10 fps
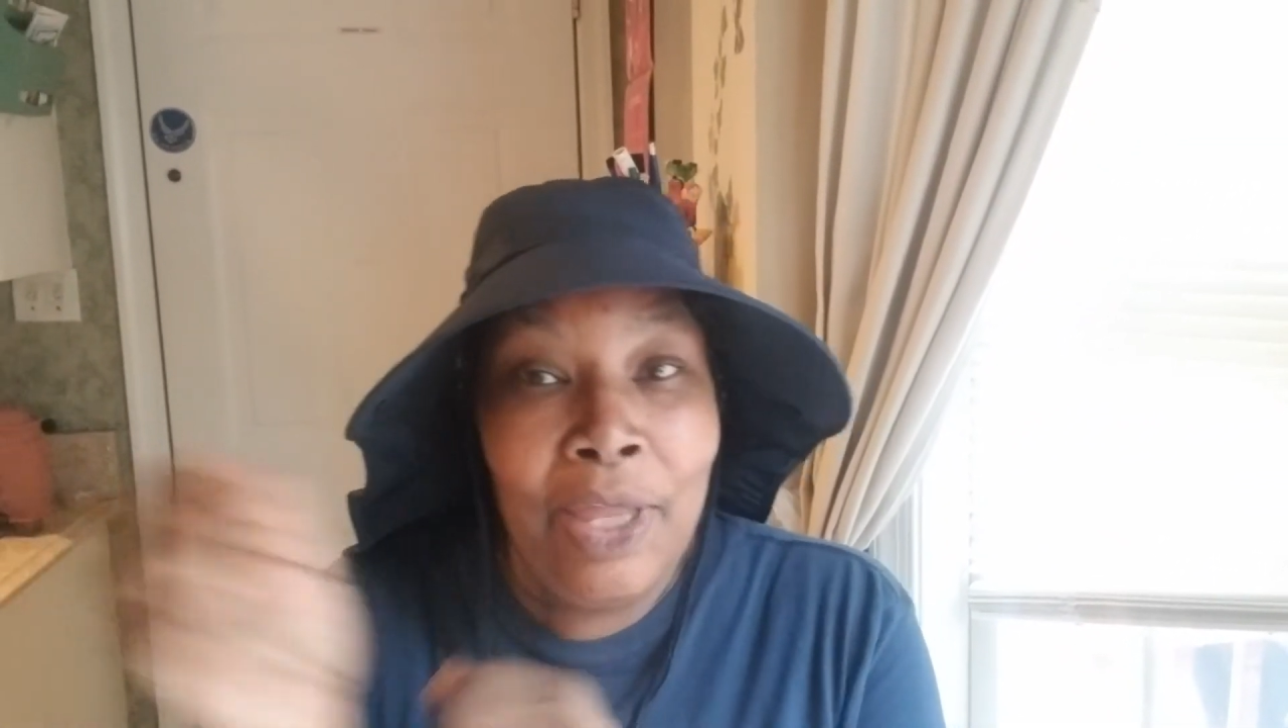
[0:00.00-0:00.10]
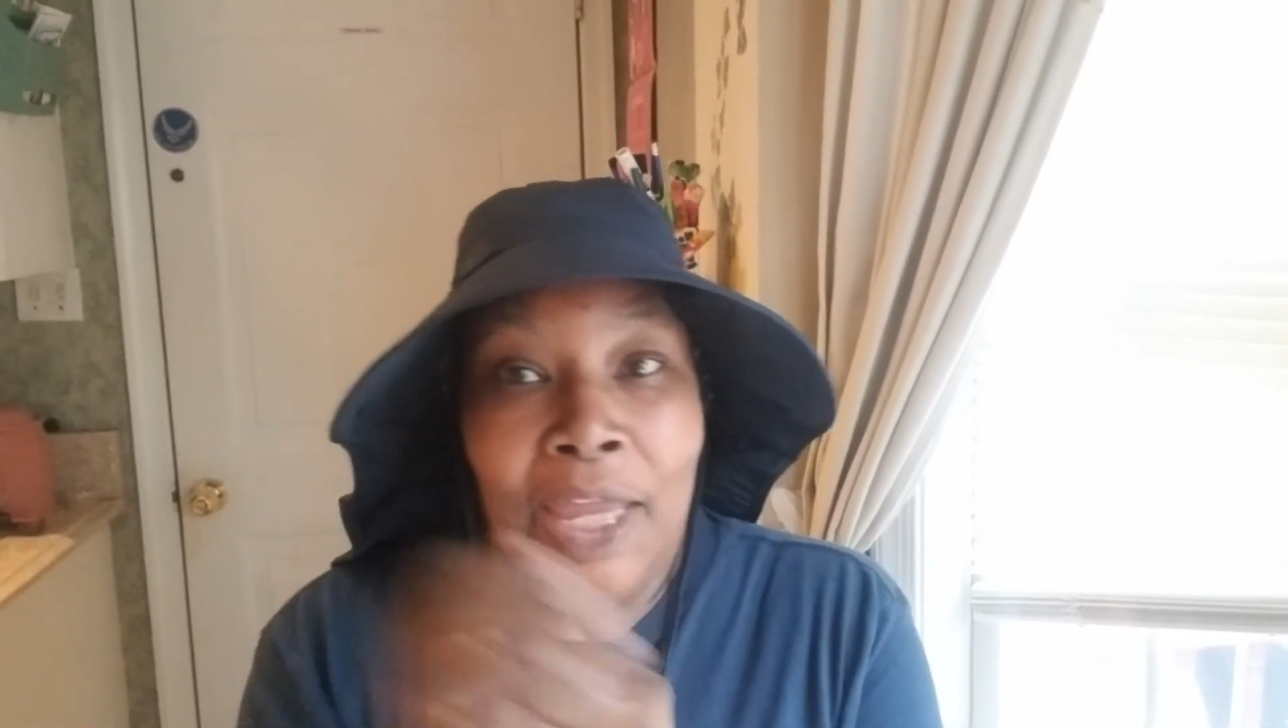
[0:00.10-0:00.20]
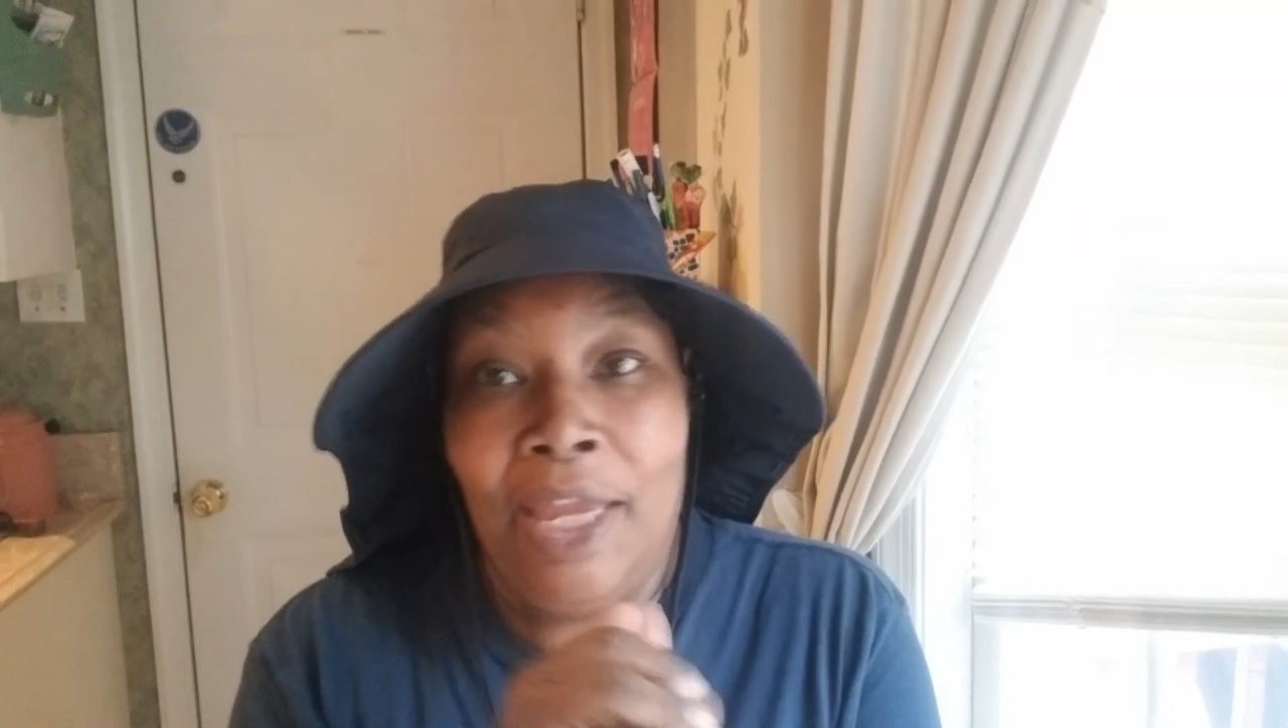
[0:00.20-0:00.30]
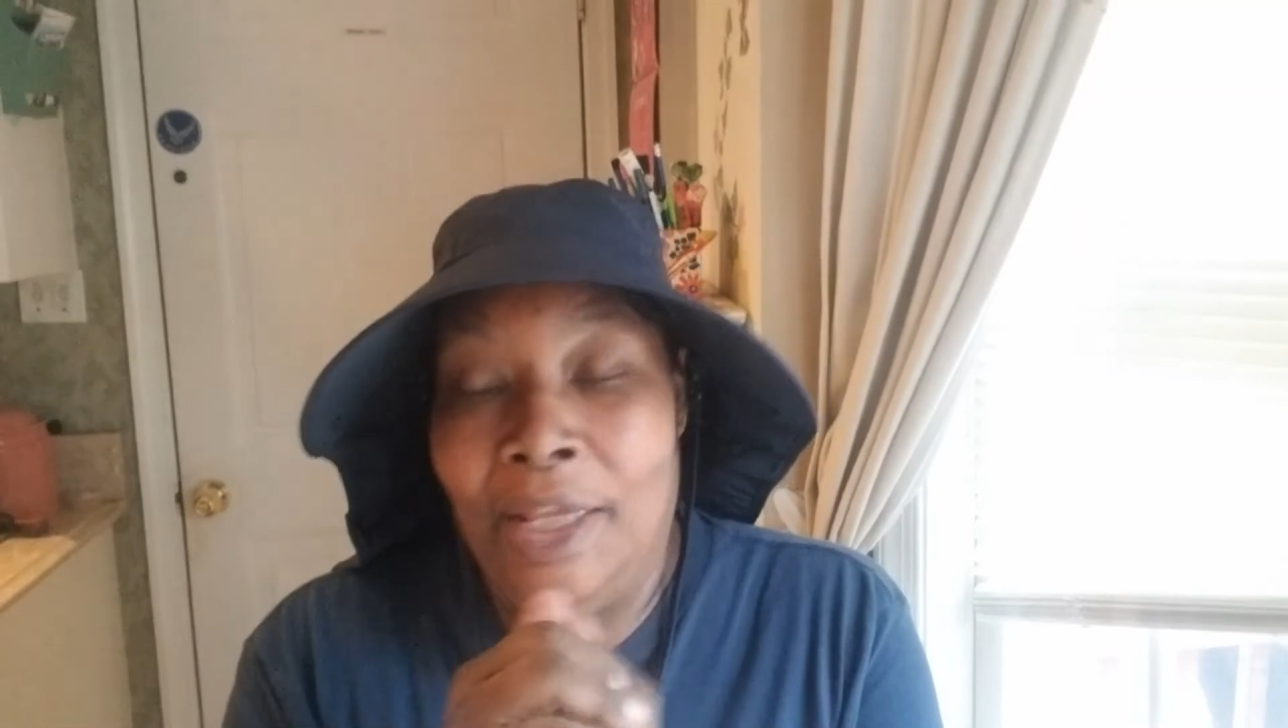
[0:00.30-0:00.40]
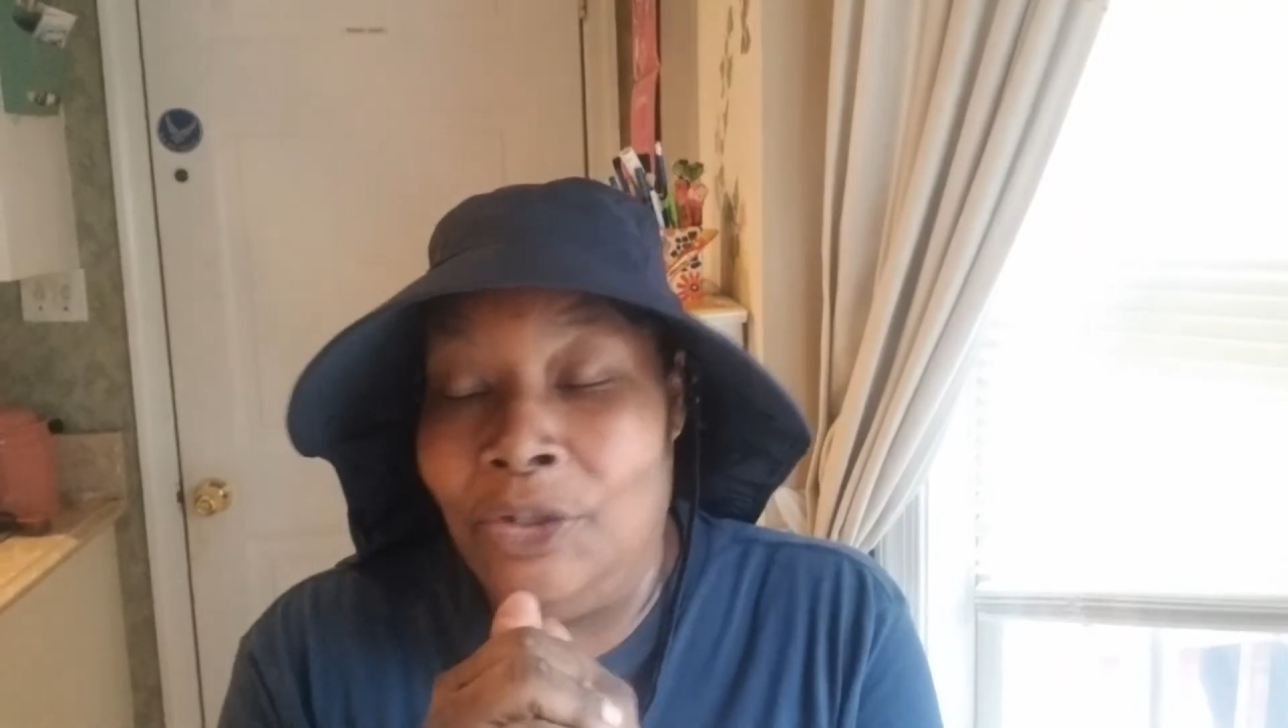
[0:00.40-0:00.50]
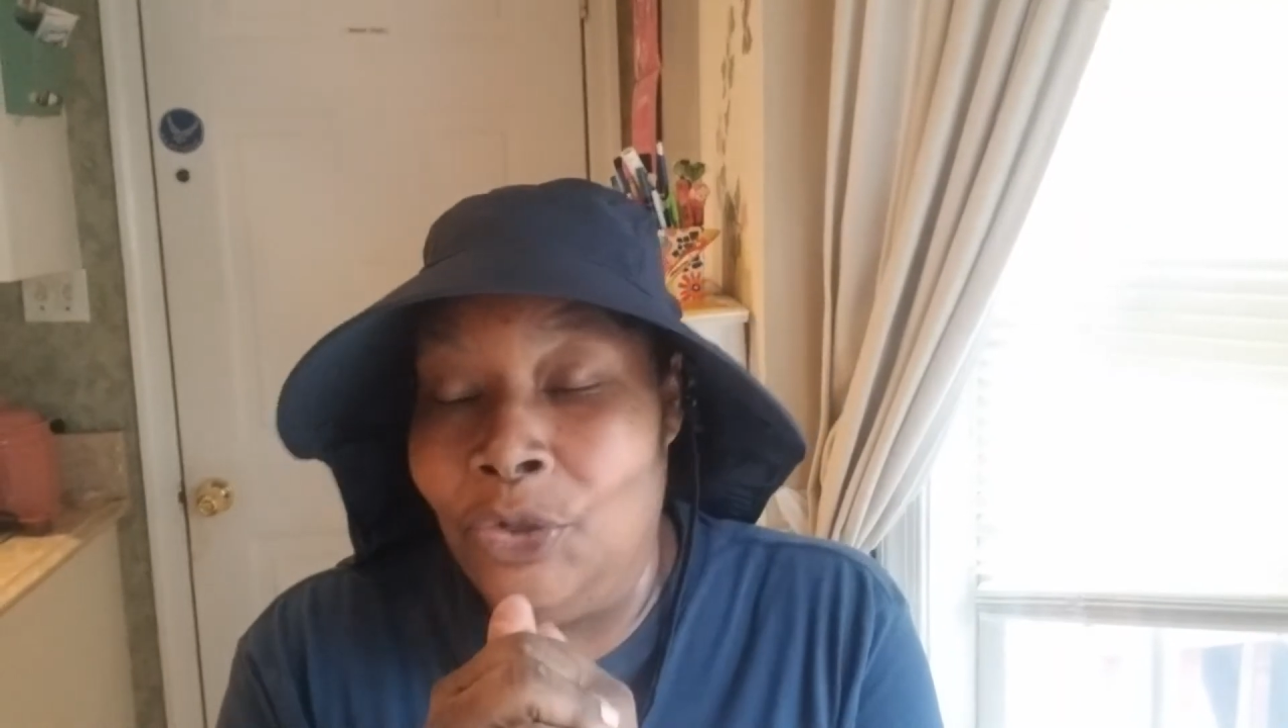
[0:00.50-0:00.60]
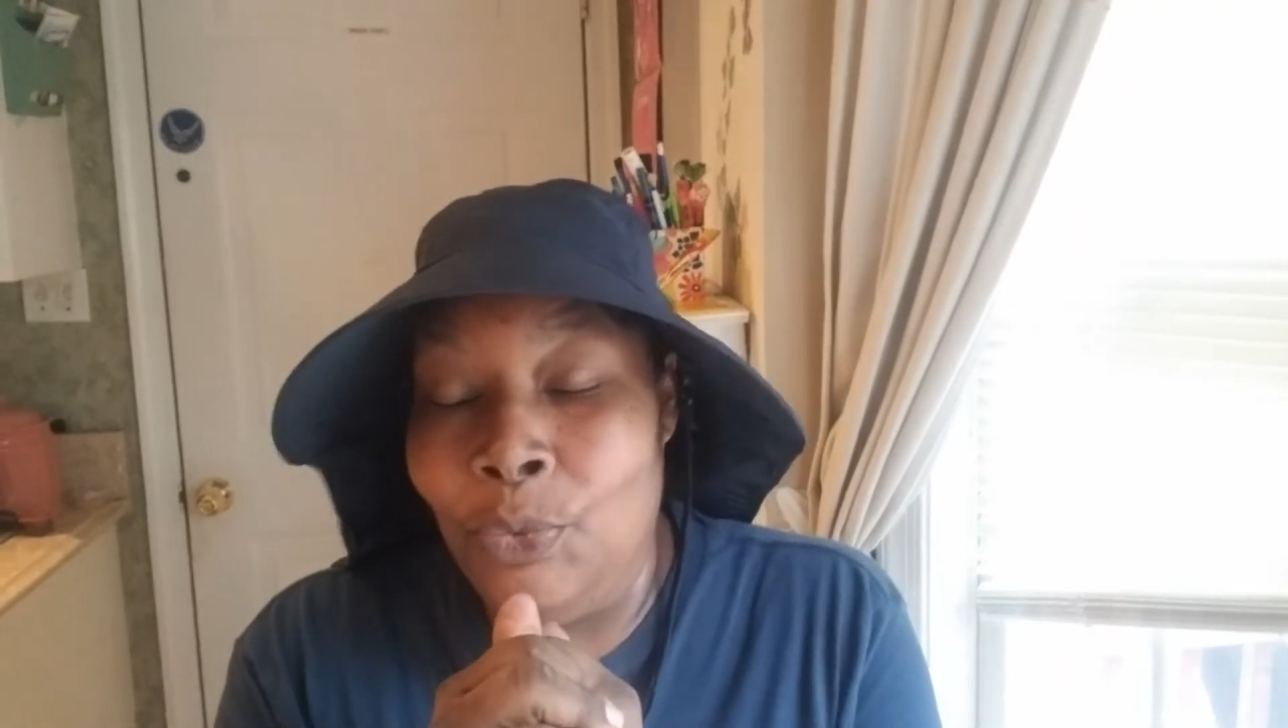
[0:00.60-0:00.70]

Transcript: and you